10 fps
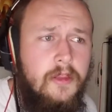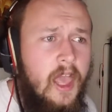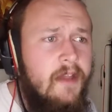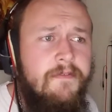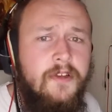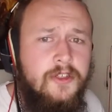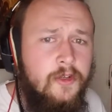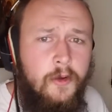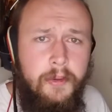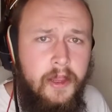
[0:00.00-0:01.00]
Every
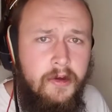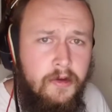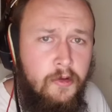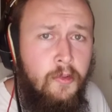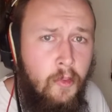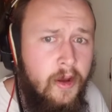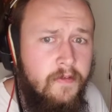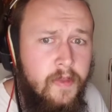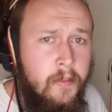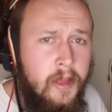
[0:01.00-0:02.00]
single player knew one
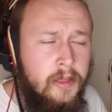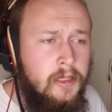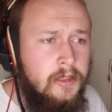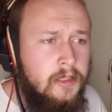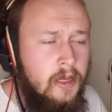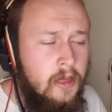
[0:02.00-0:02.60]
of them at least.